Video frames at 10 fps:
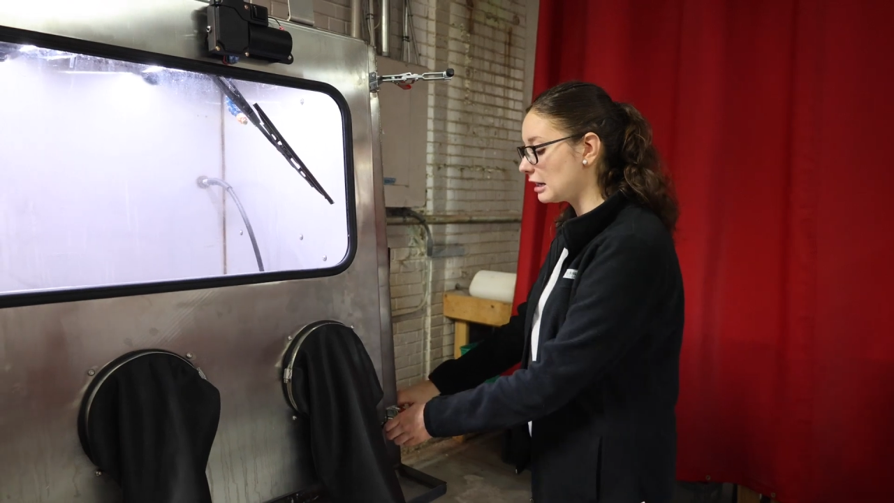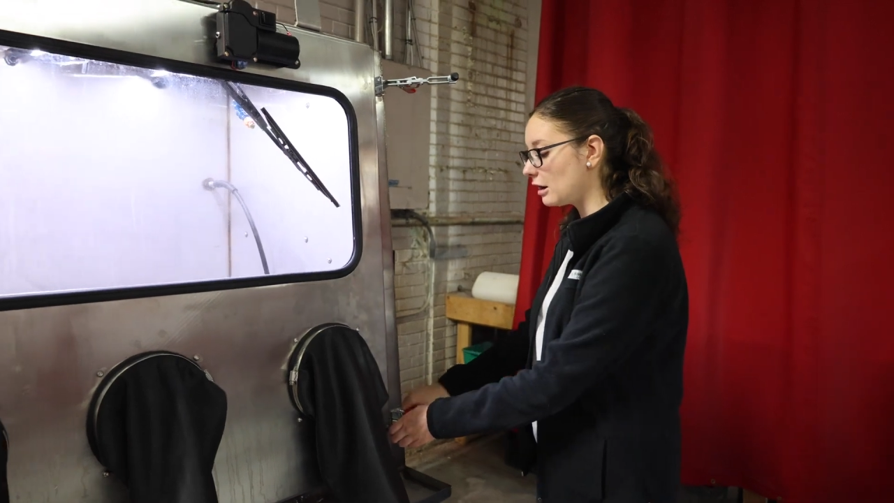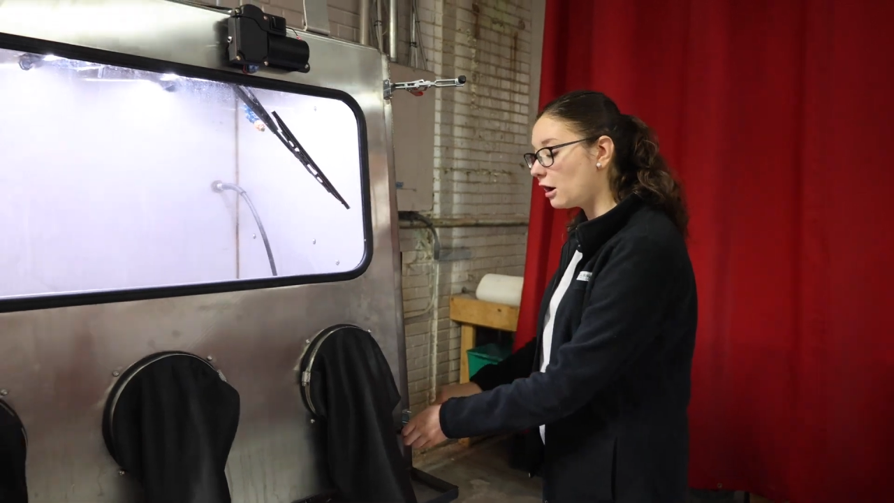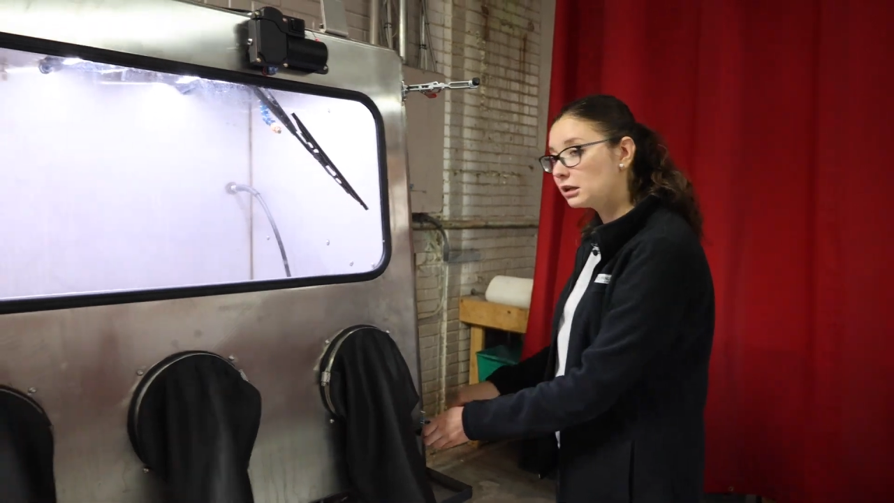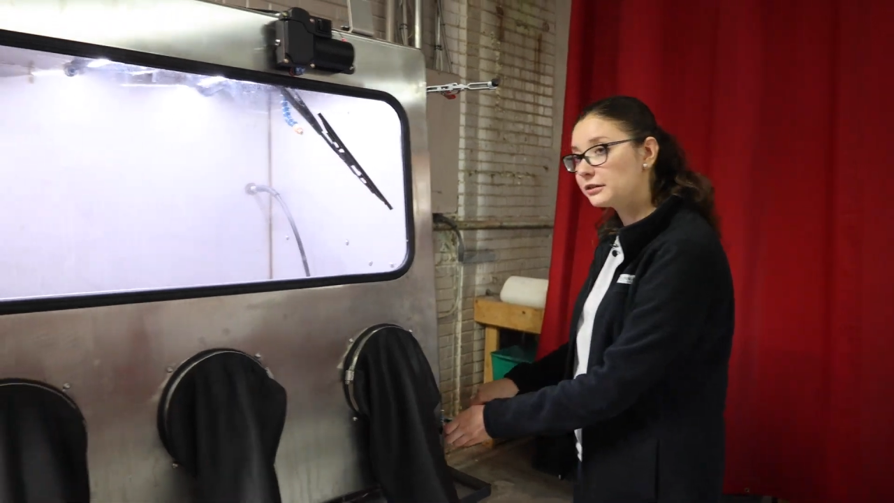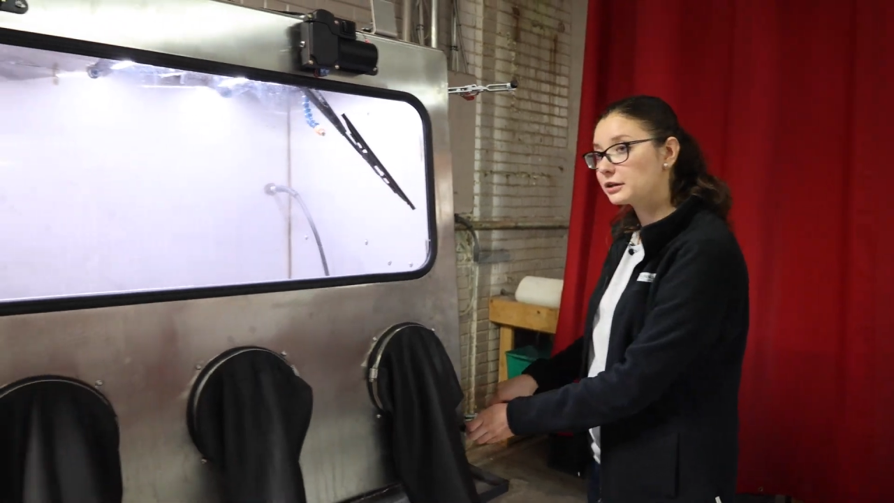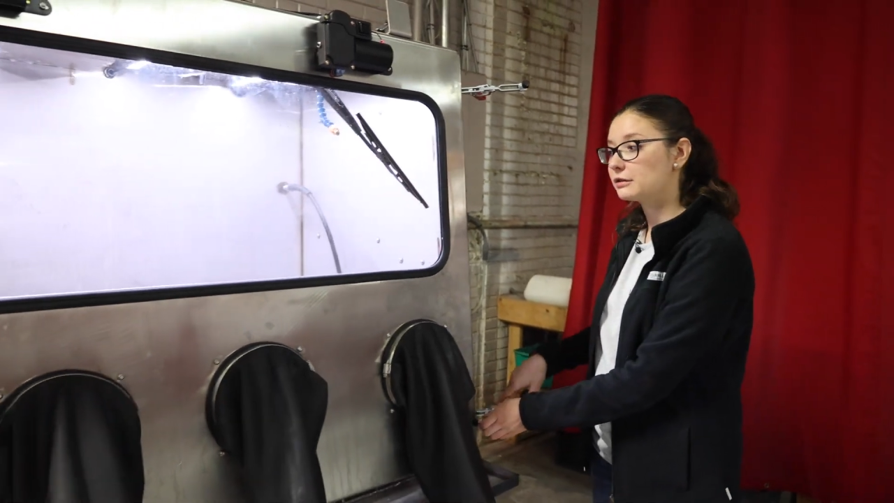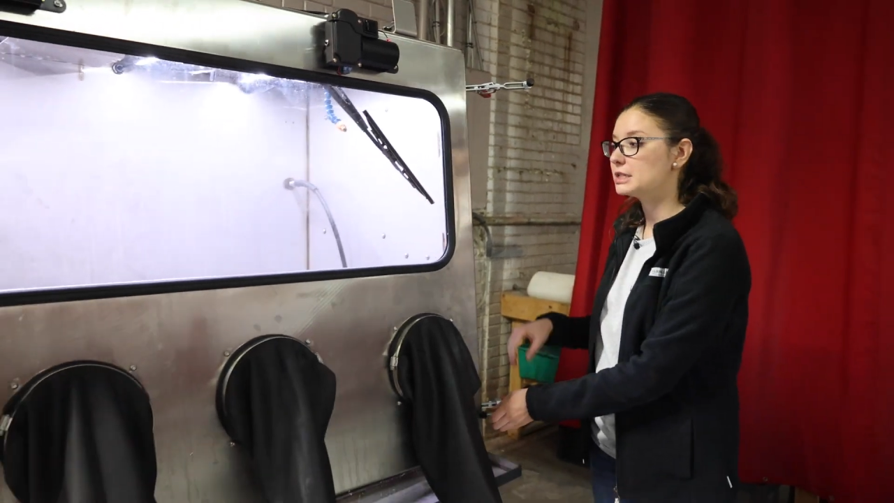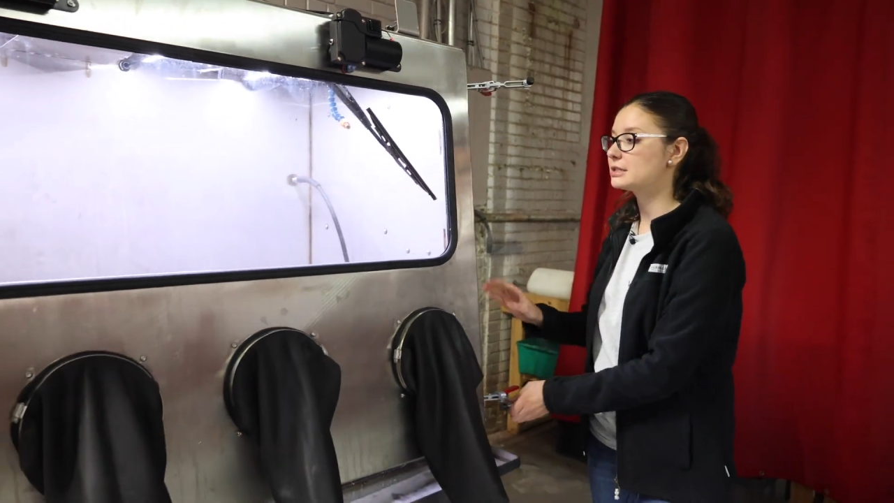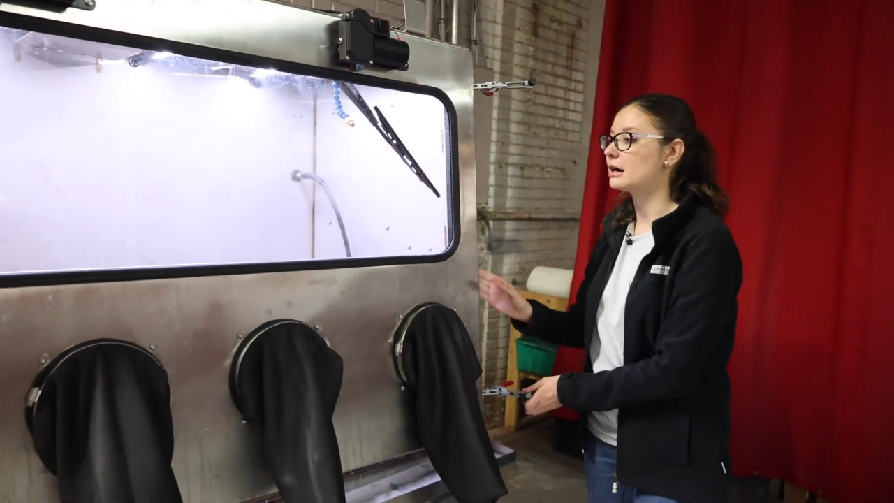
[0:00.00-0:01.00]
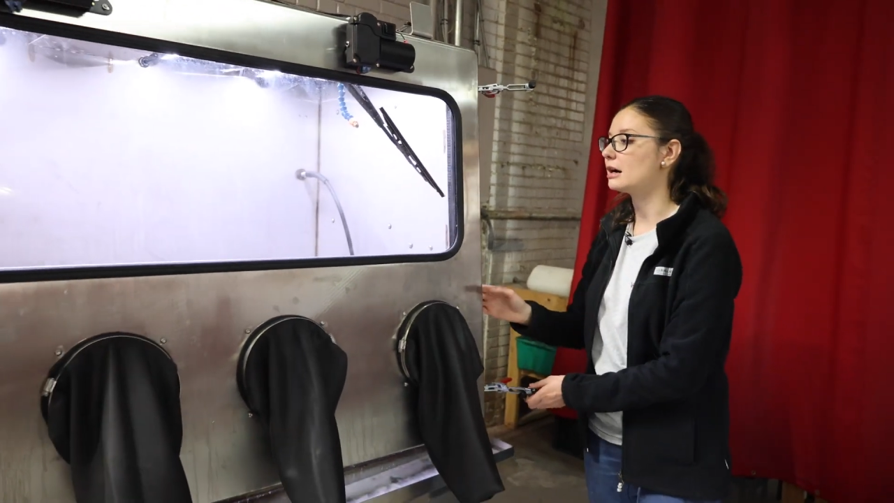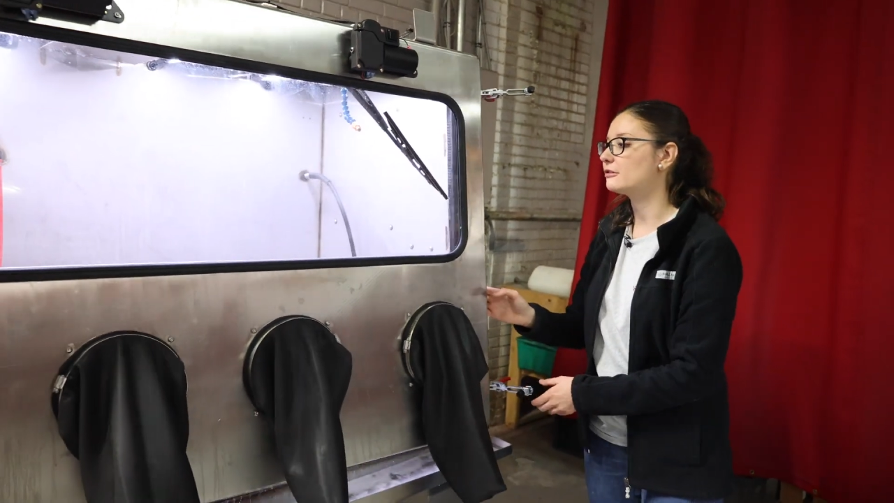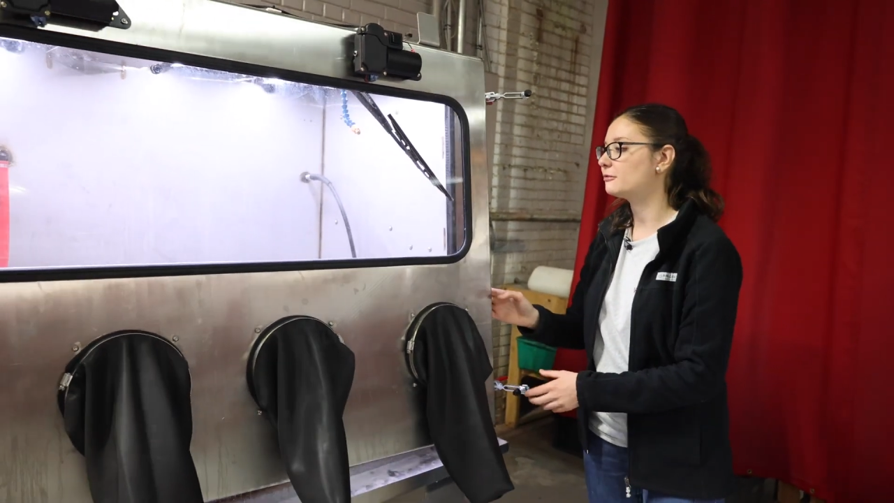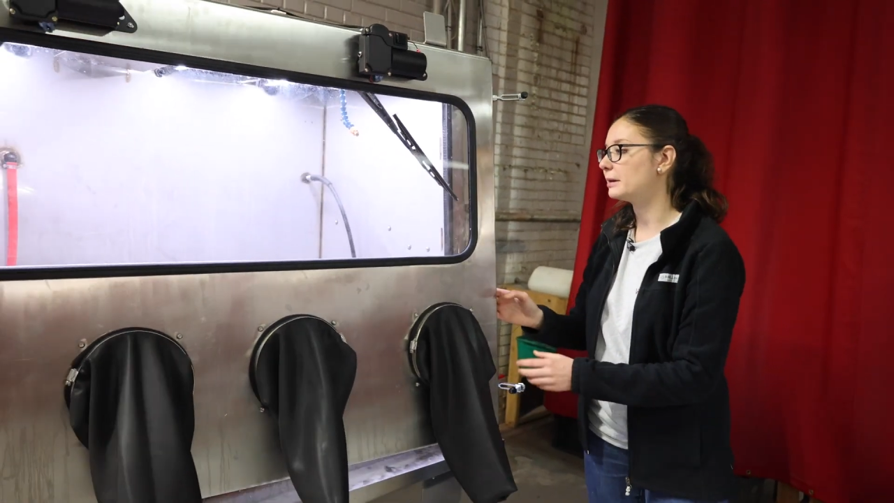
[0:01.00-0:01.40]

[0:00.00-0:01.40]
got all of the grease off,